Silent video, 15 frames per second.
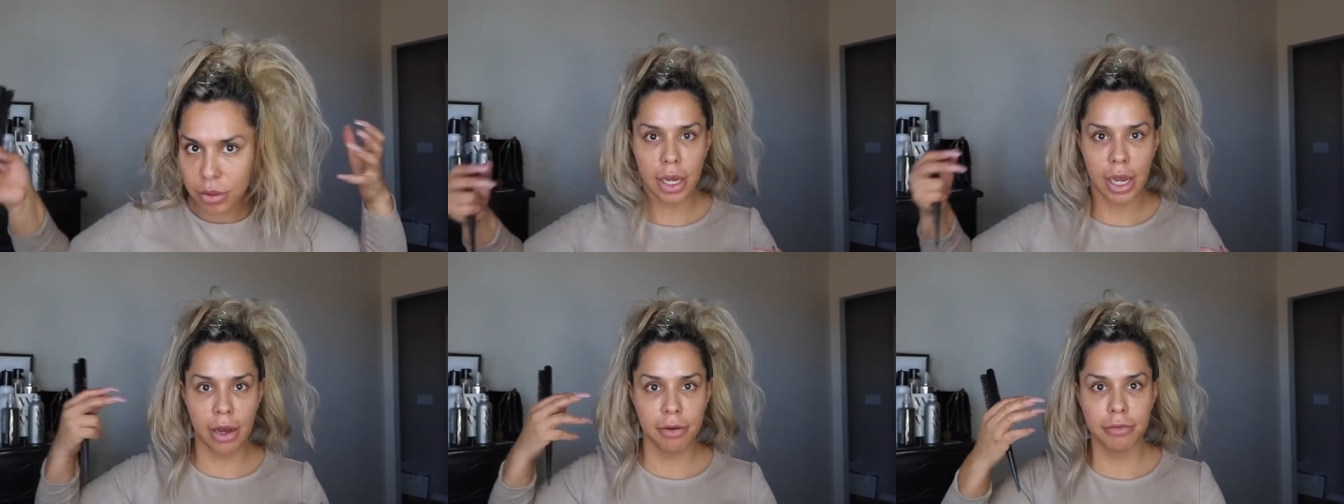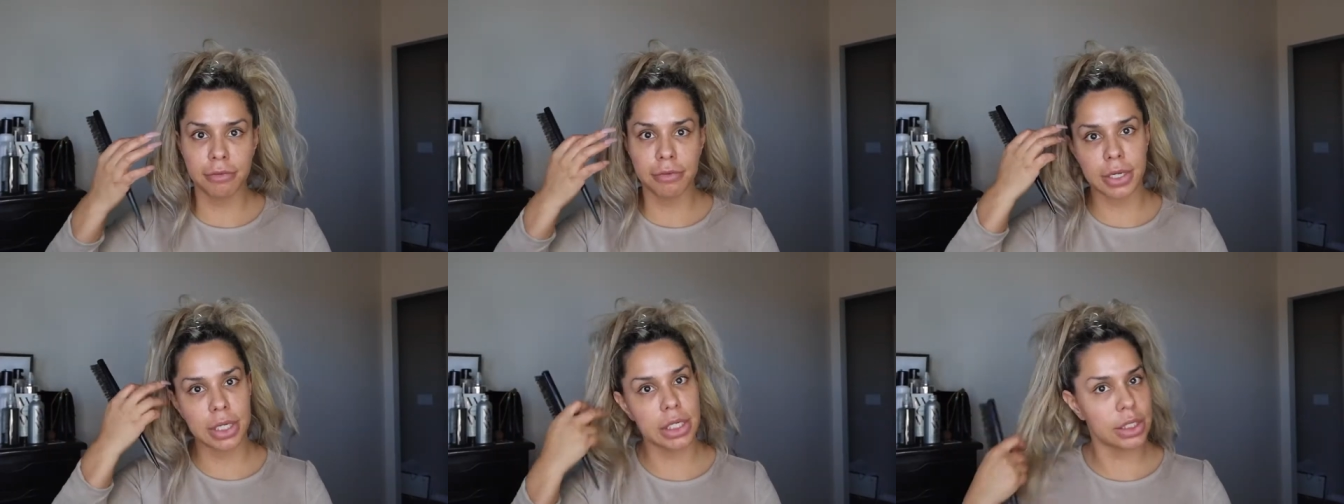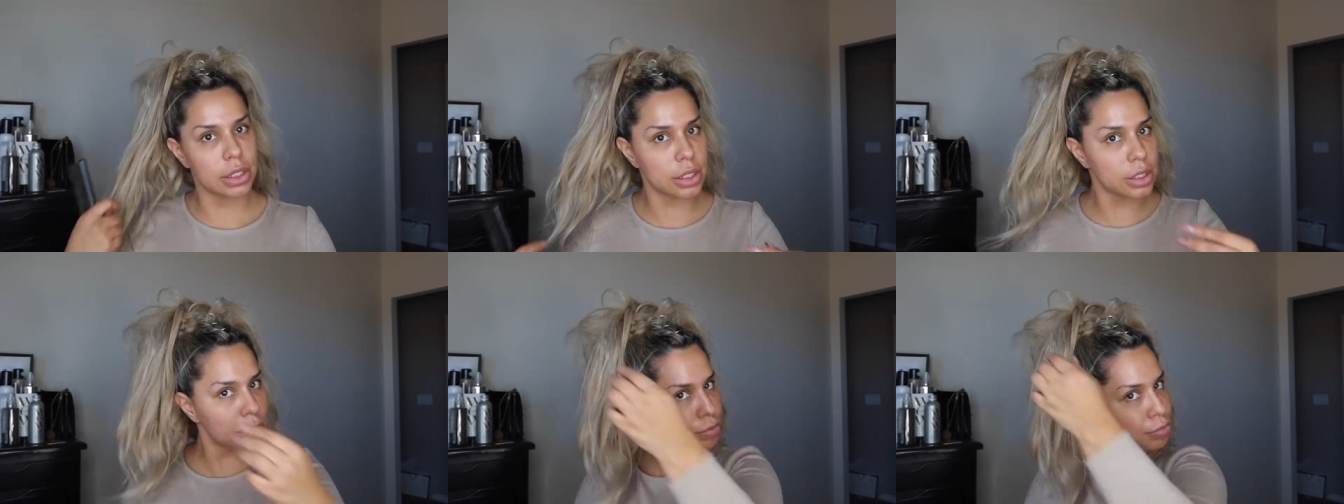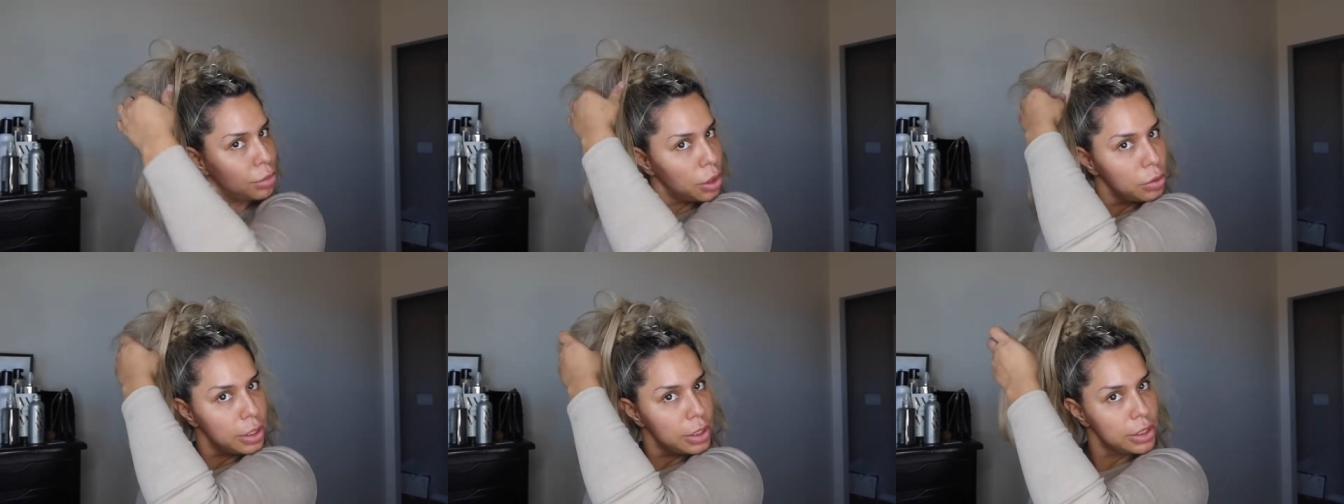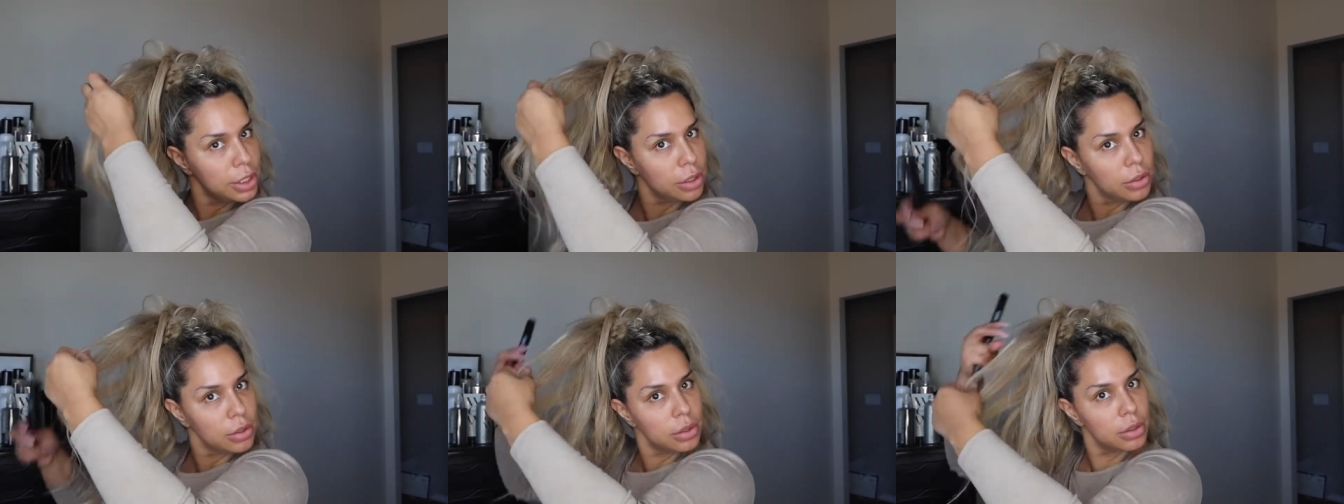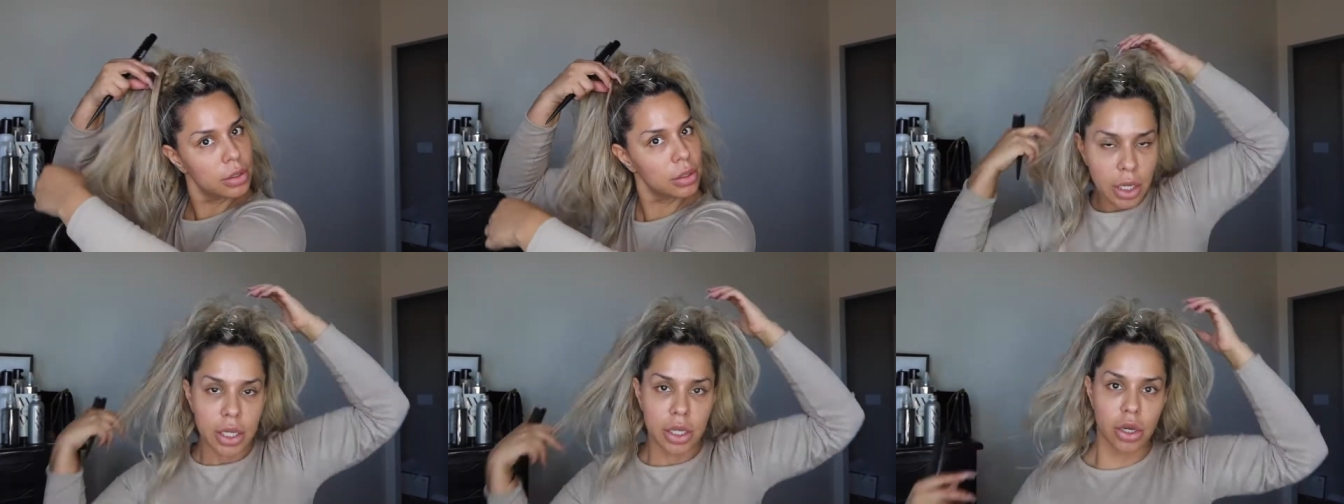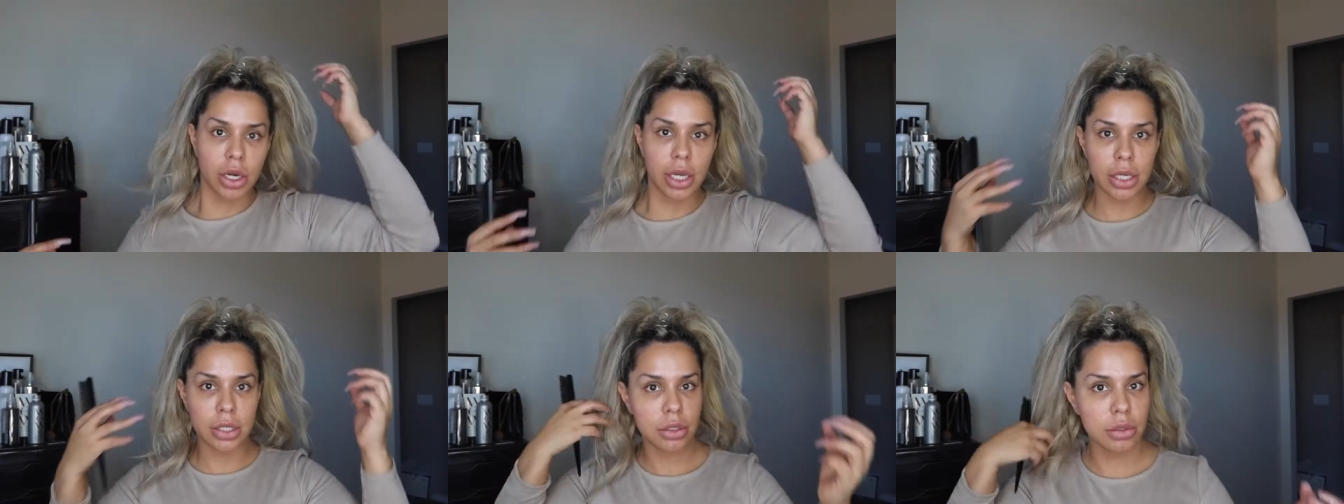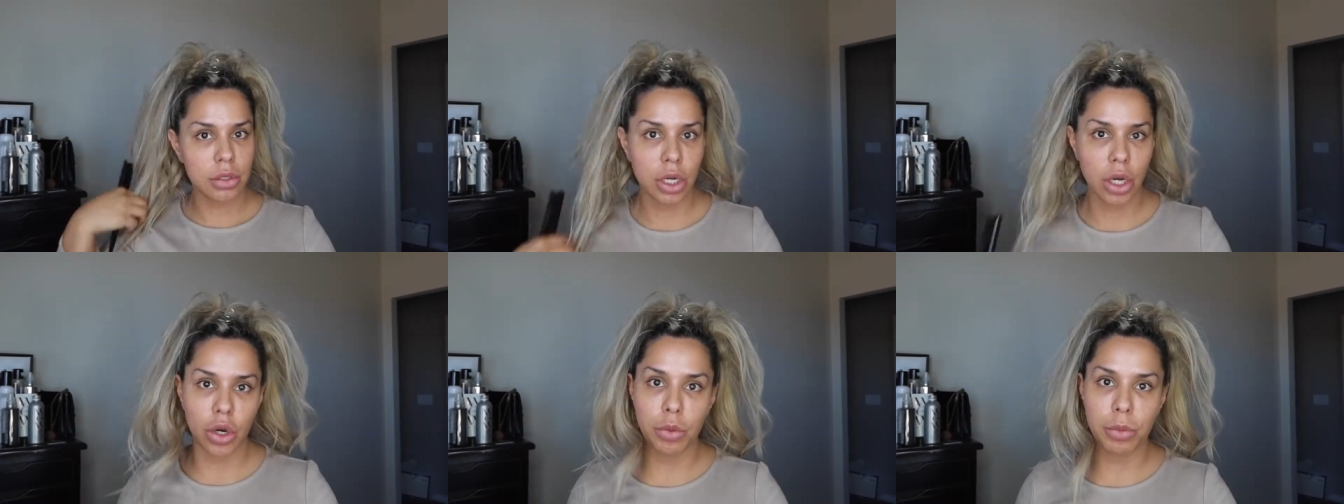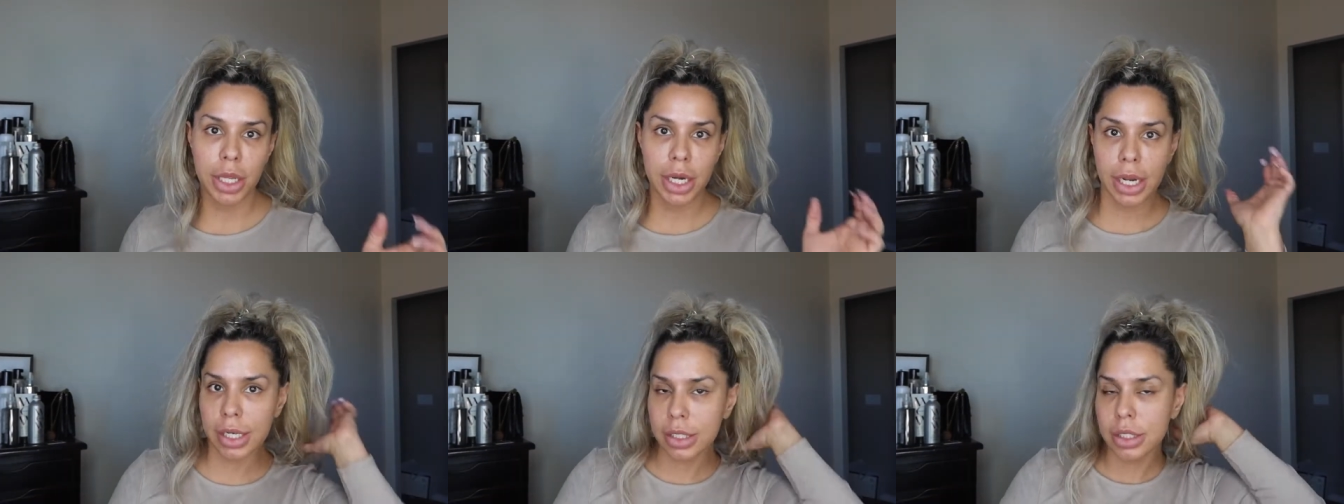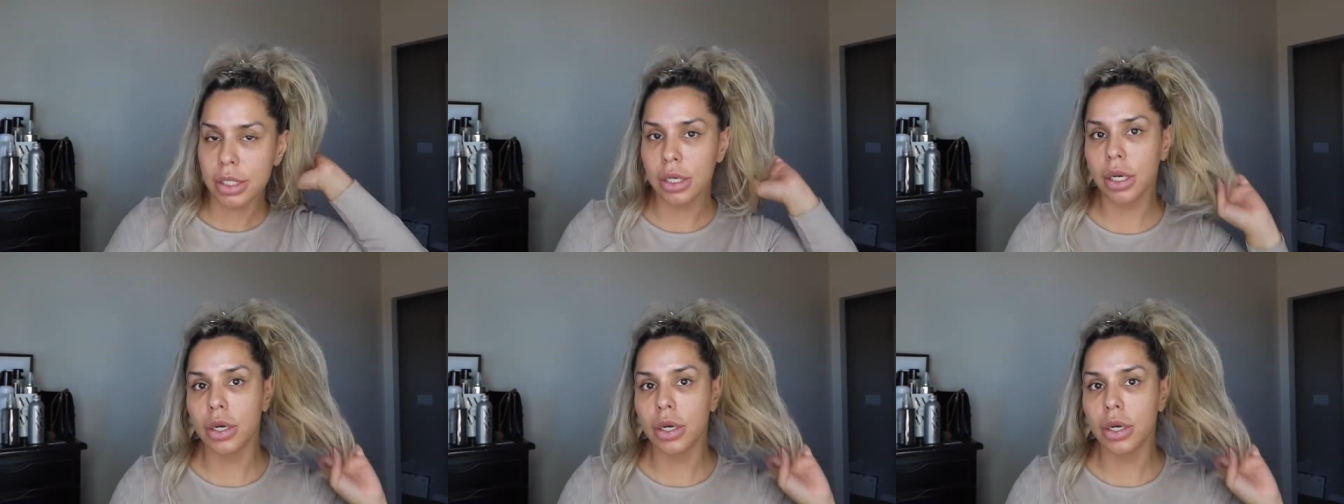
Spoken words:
How fun is this ponytail? And y'all can comb it as it